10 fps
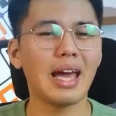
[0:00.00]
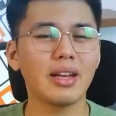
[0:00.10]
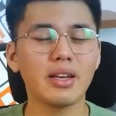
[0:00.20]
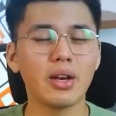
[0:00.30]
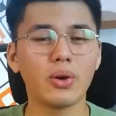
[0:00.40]

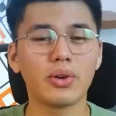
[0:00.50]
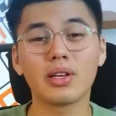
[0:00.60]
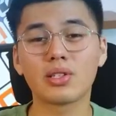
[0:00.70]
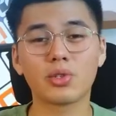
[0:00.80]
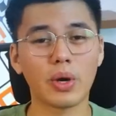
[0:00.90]
Adding the node
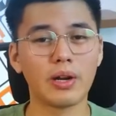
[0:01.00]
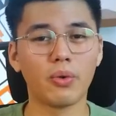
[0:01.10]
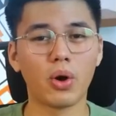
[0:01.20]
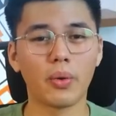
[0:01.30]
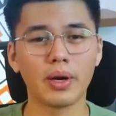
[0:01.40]
is
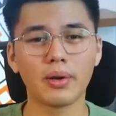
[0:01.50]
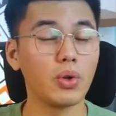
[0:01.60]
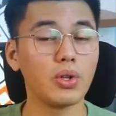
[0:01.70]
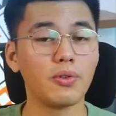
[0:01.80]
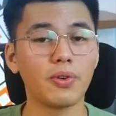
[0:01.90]
straightforward.
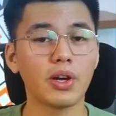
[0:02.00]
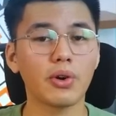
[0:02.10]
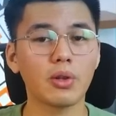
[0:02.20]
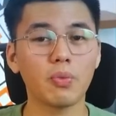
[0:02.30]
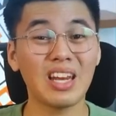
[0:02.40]
We'll
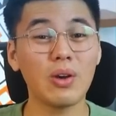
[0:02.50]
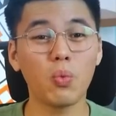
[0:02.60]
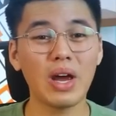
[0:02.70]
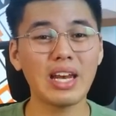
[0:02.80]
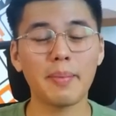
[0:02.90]
configure it with a
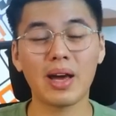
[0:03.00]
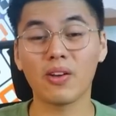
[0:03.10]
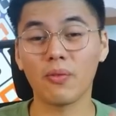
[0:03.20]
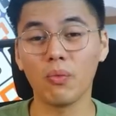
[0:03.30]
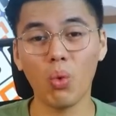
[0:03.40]
wait
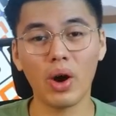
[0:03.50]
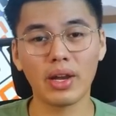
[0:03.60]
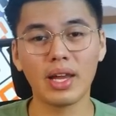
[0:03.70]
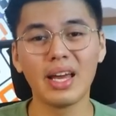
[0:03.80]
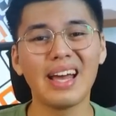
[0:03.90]
amount of
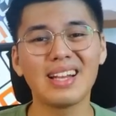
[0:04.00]
1